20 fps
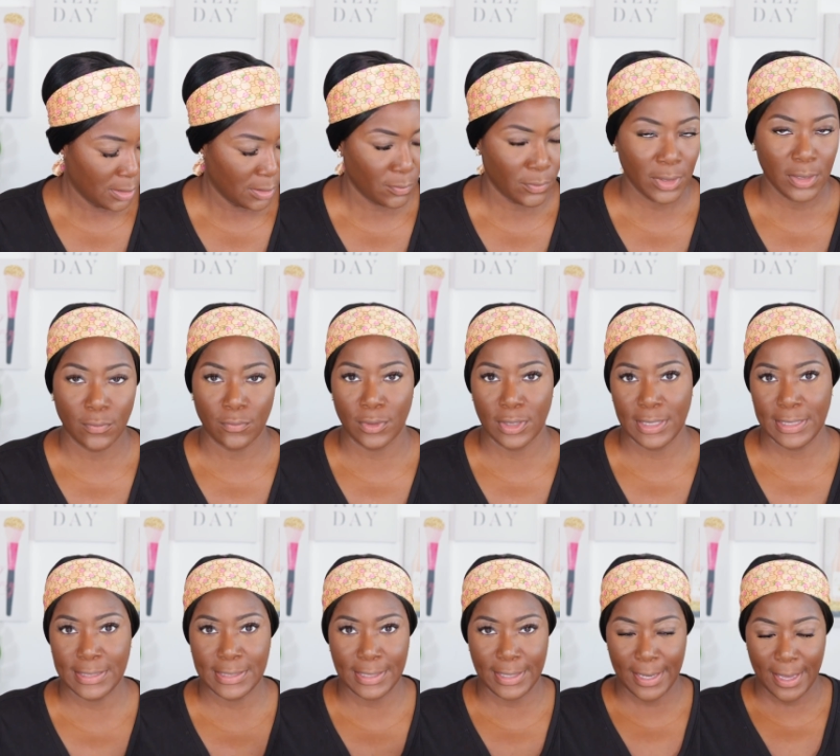we can really
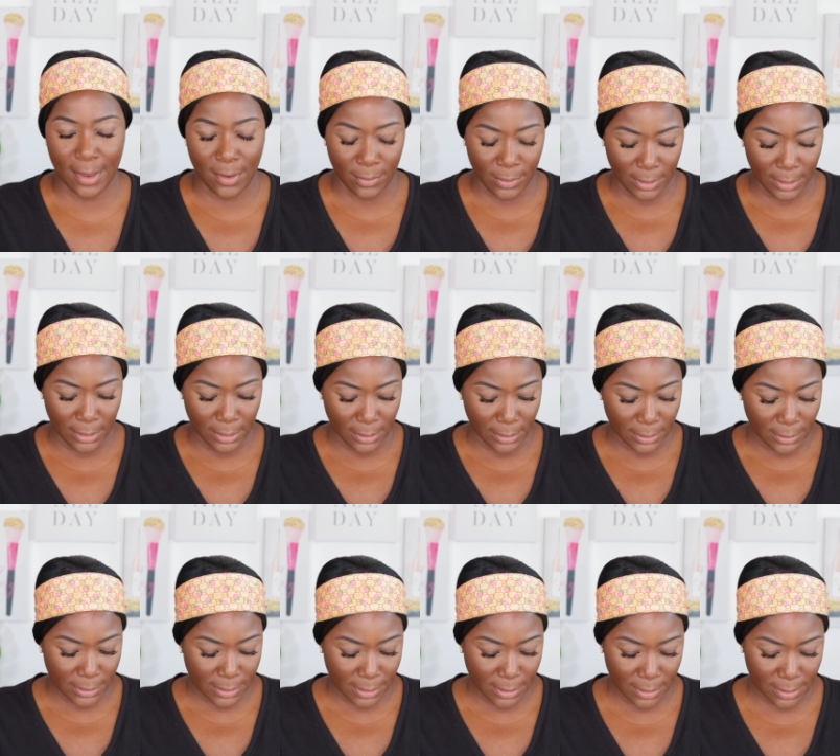see how it
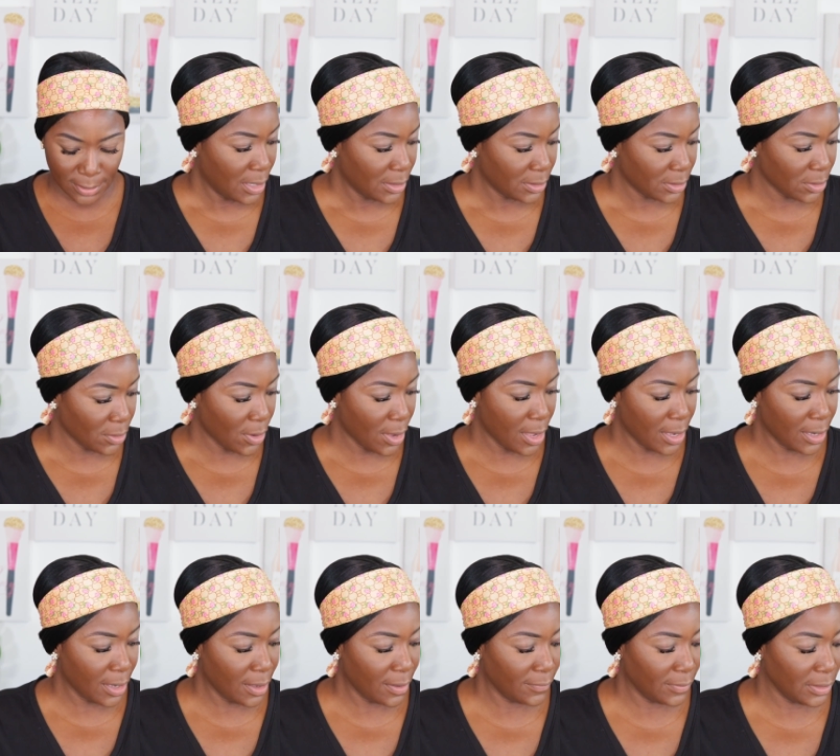looks. So I
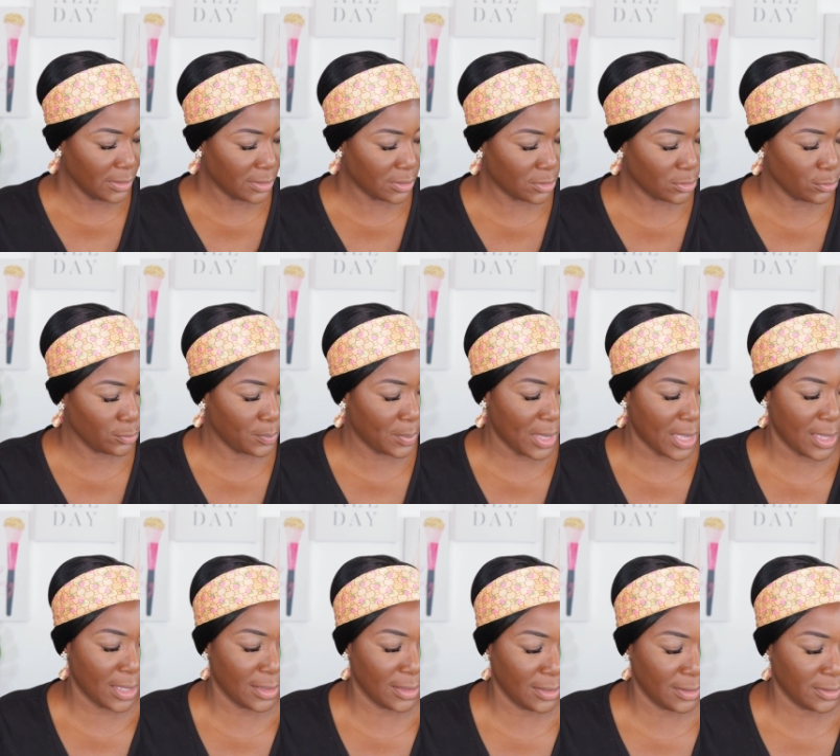have these two
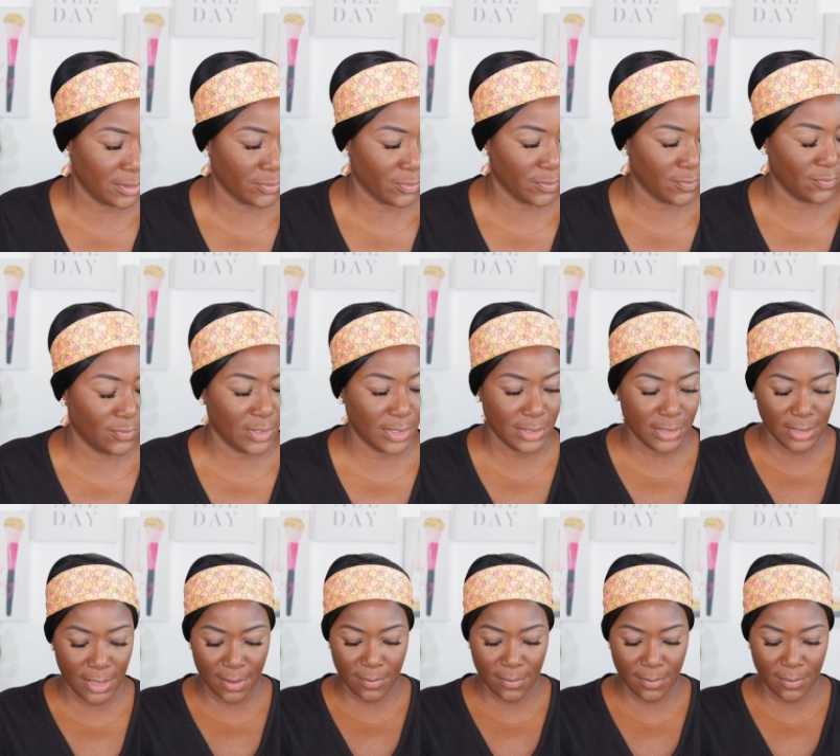palettes from Fenty.